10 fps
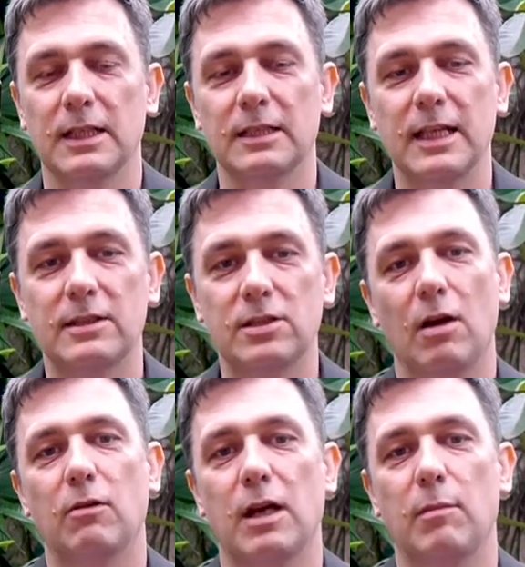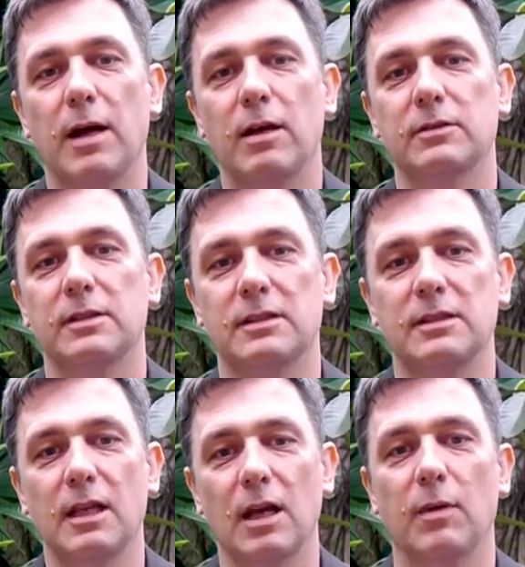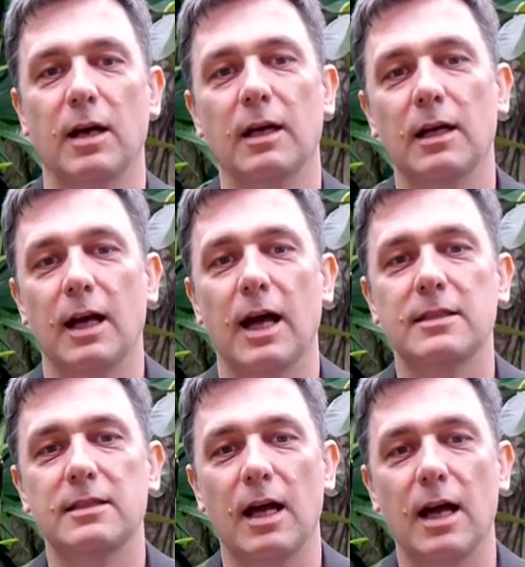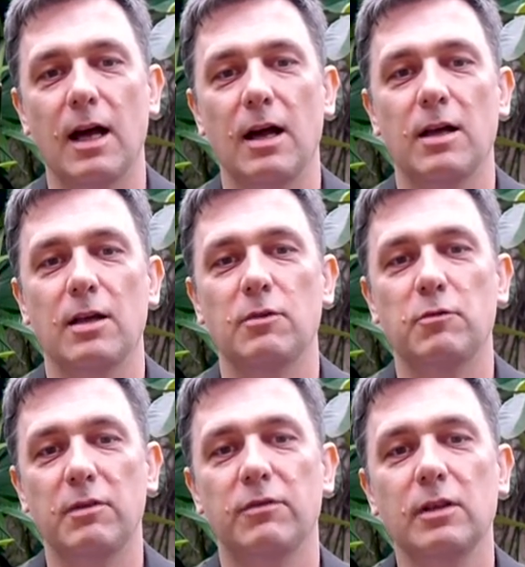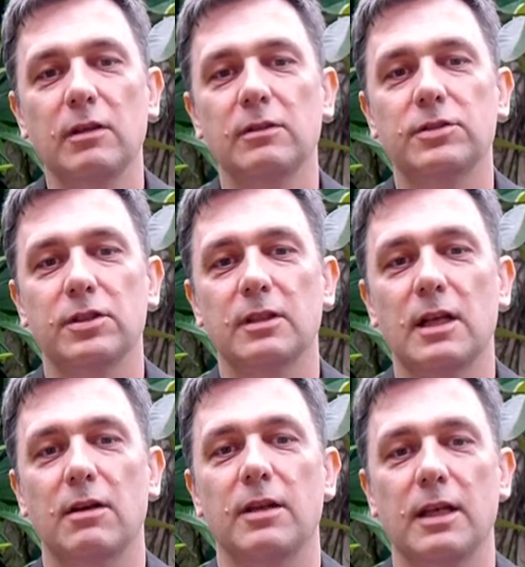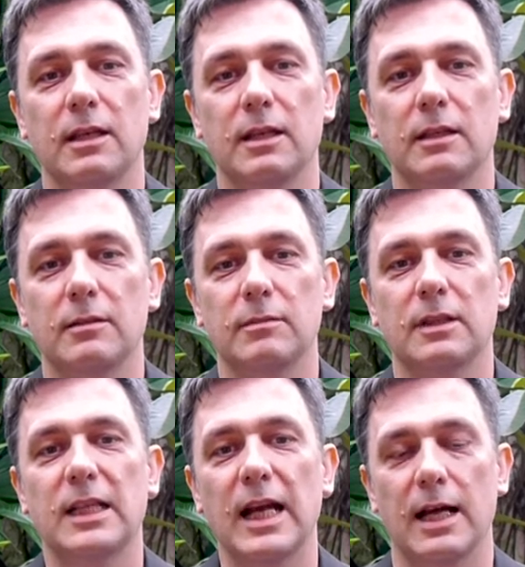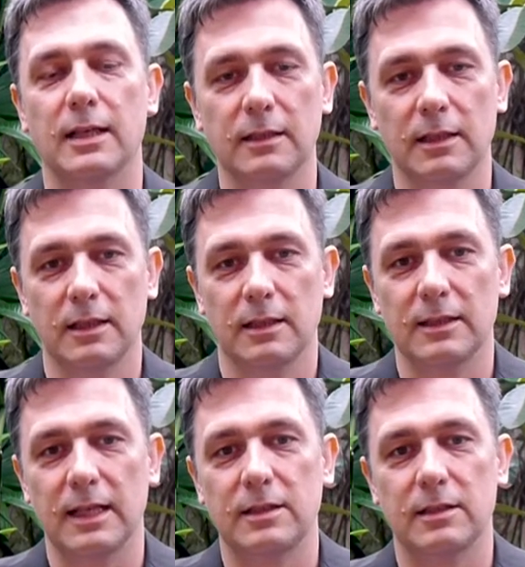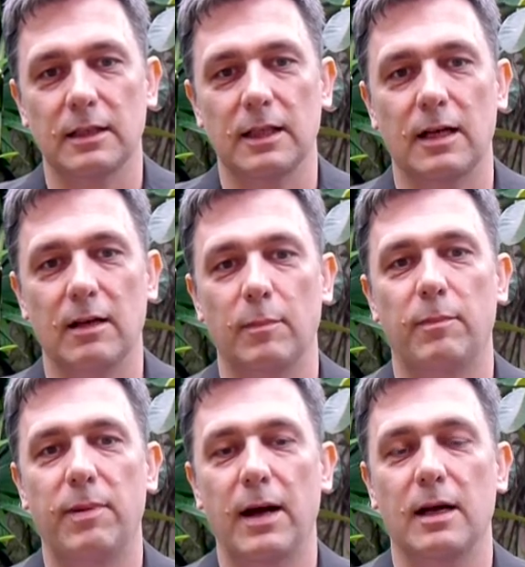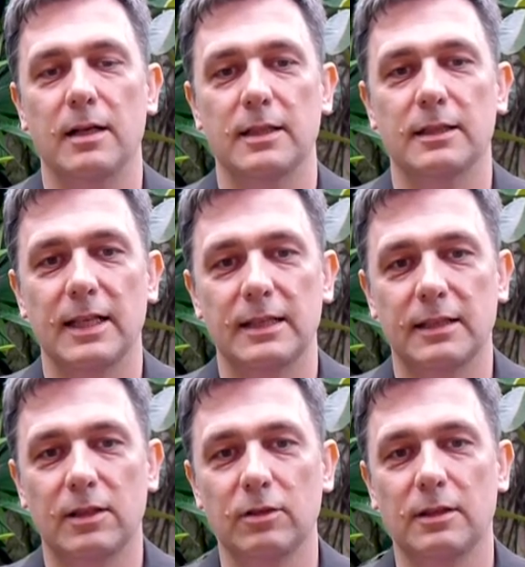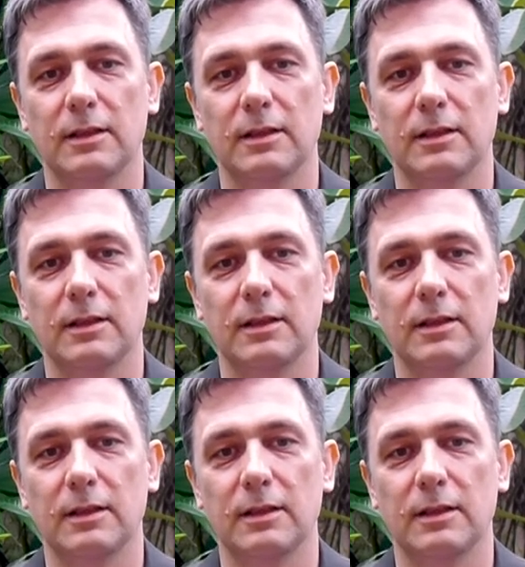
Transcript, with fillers: that talk about cinema as a revolutionary gun that, uh, uh that could,